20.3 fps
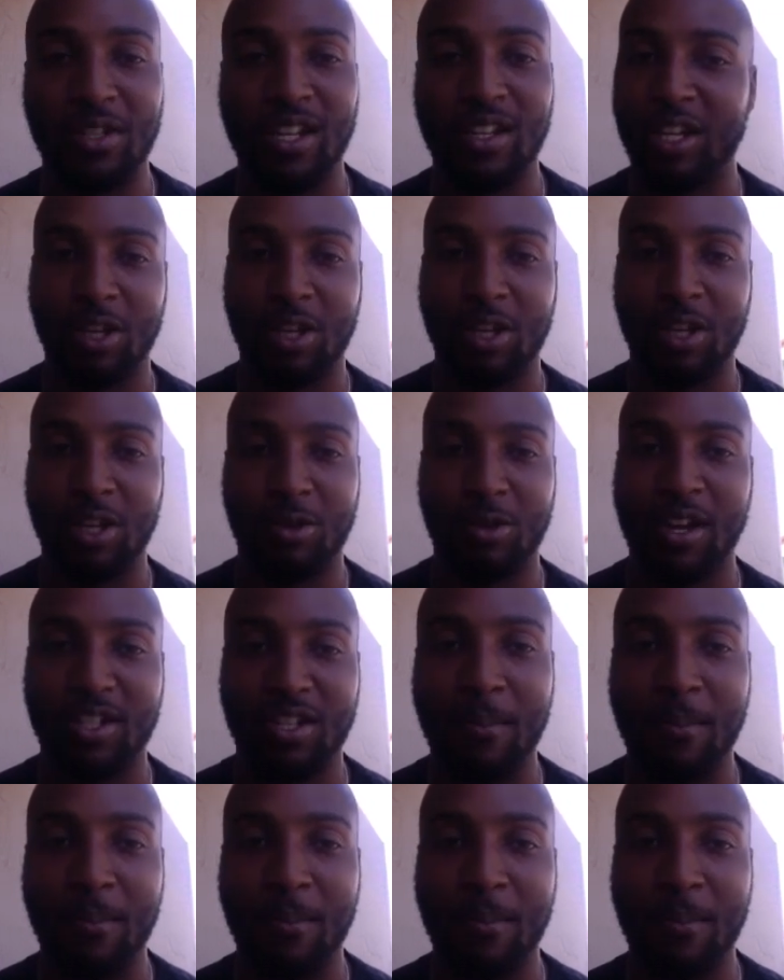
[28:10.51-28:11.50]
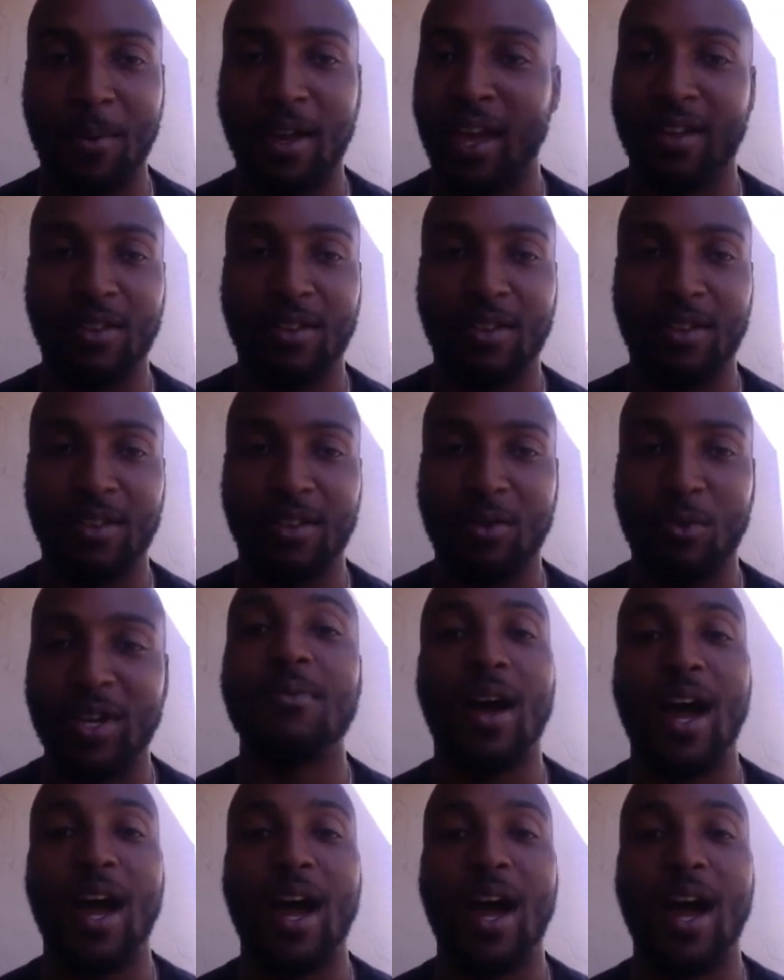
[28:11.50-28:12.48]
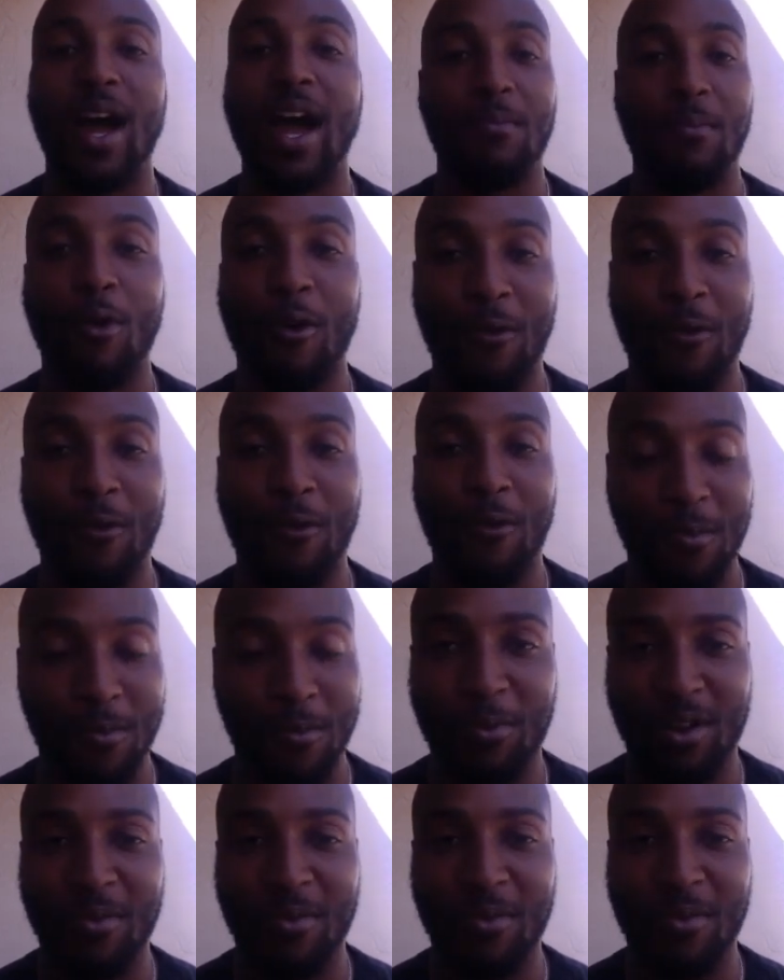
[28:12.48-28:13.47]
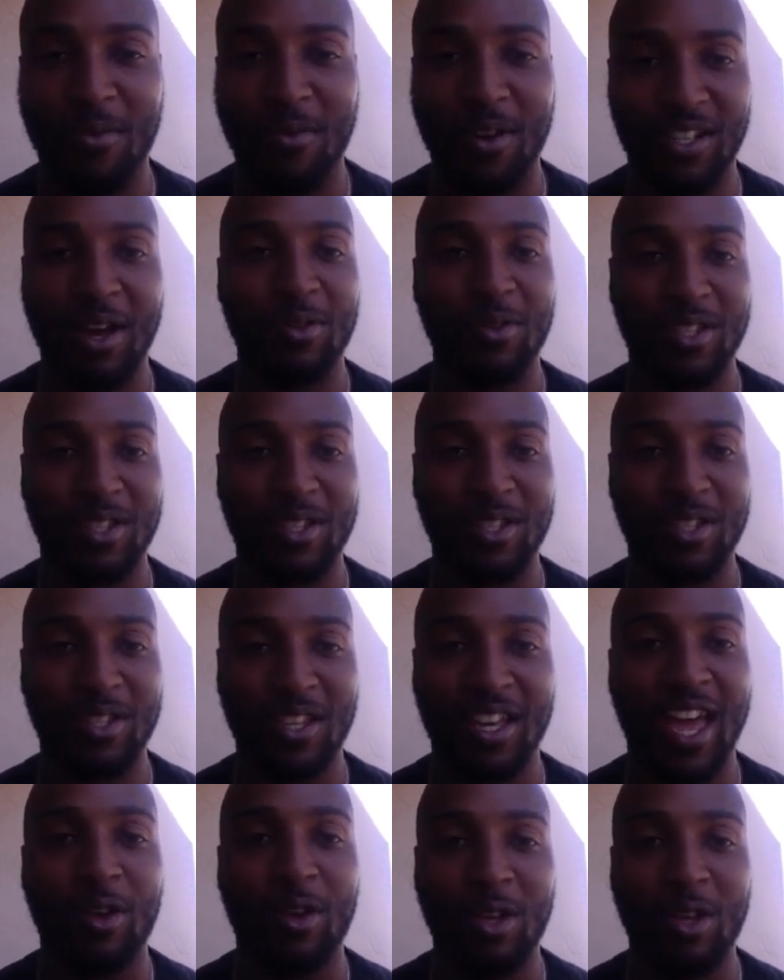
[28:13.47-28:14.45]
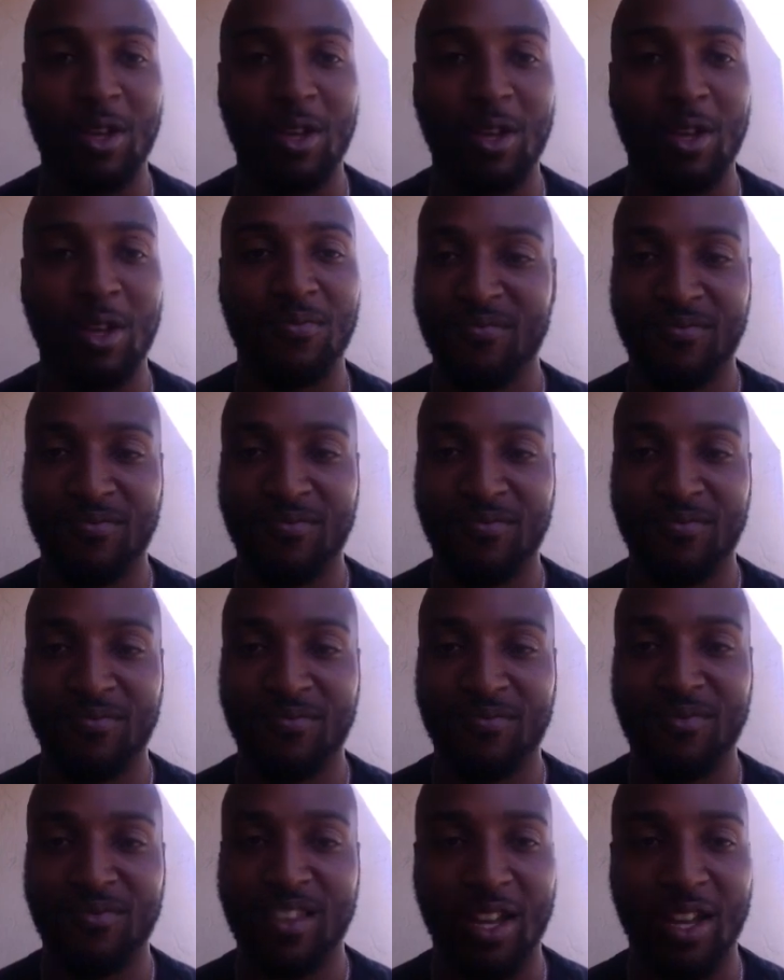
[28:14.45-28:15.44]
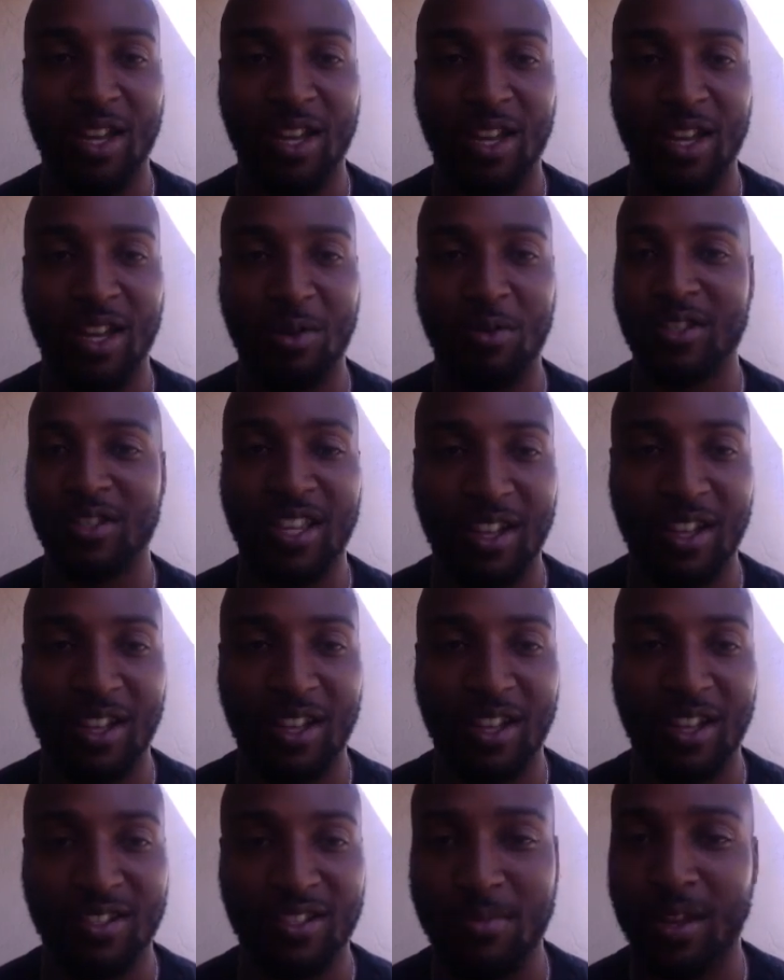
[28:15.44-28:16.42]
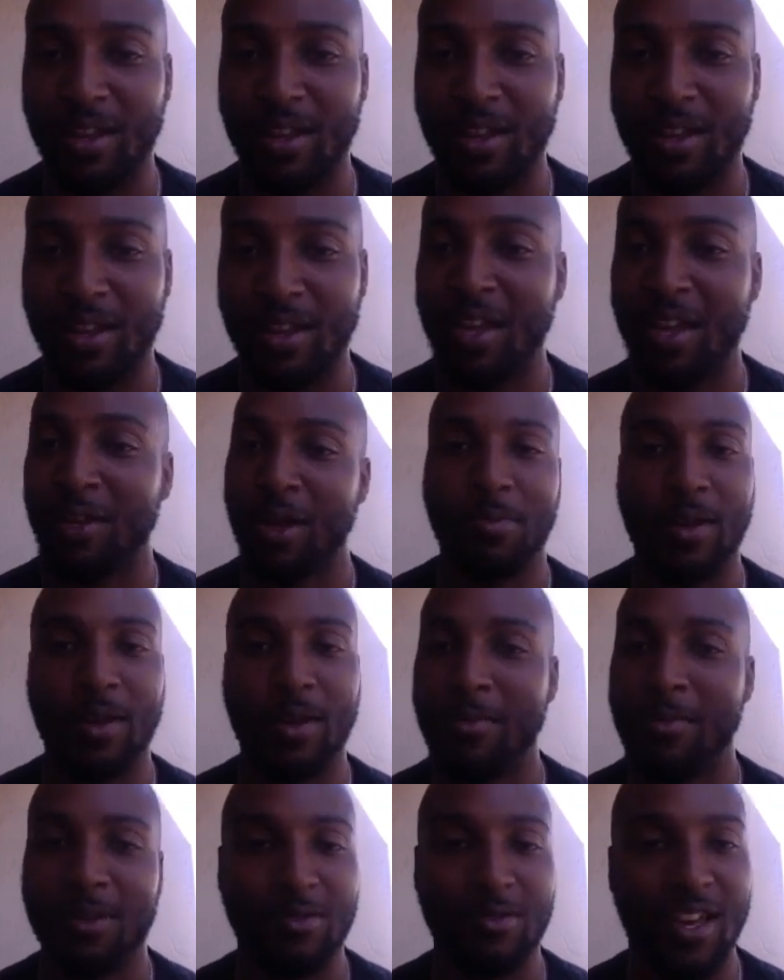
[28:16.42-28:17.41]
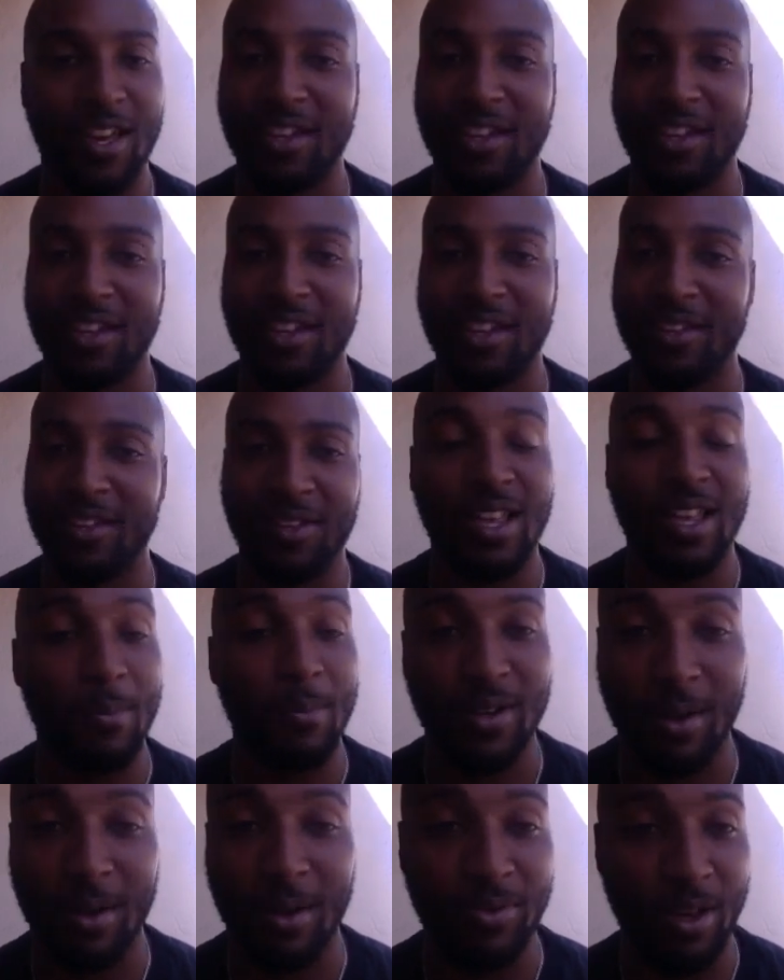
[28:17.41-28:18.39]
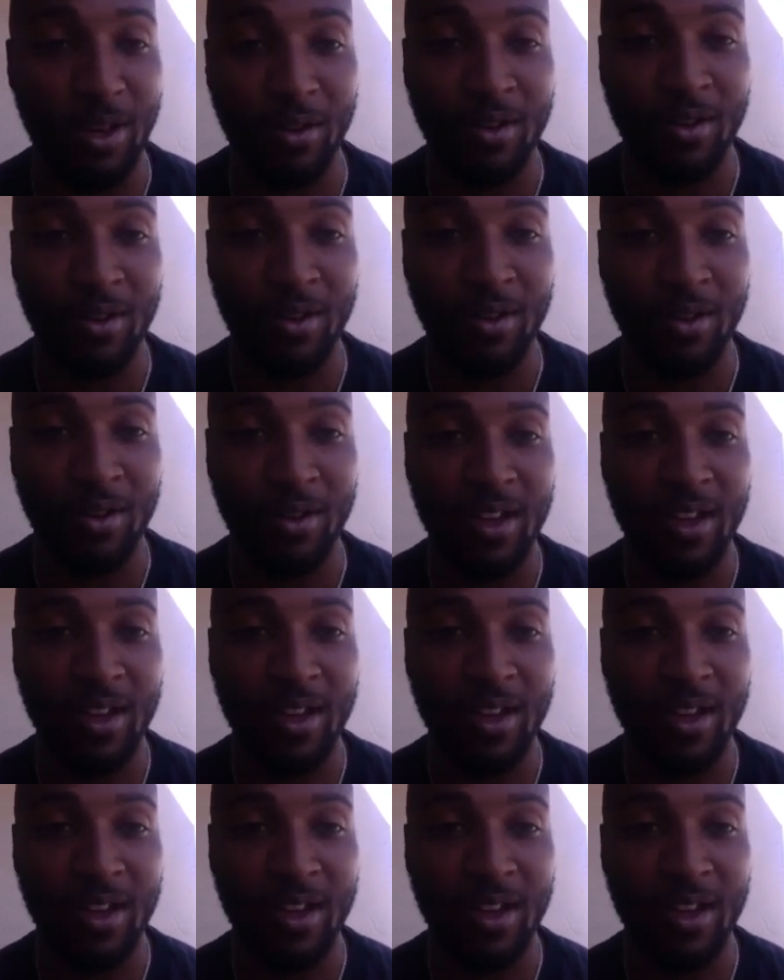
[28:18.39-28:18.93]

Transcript: Like you did a great job, but hey, I need more from you," pretty much. And that was like how he would voice that to me. He'd be like, hey, great play, but you got to step it up though.